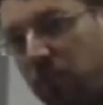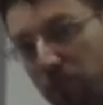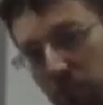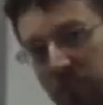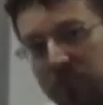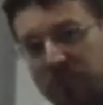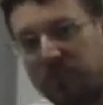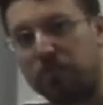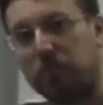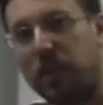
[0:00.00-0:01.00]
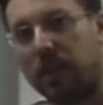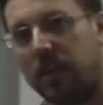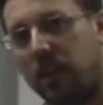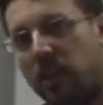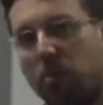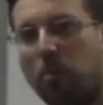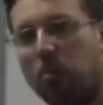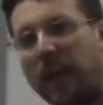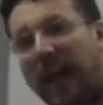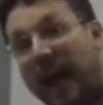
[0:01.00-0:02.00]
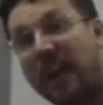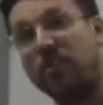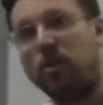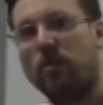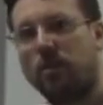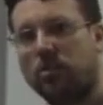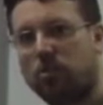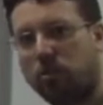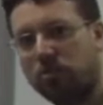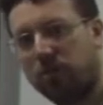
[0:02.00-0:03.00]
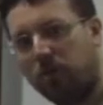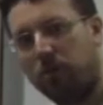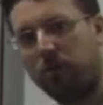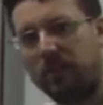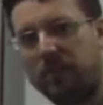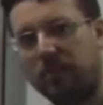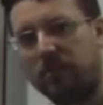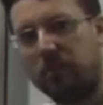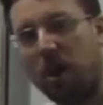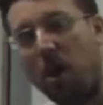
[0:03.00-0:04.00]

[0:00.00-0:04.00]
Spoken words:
So what does this mean when we hand over control to the operating system?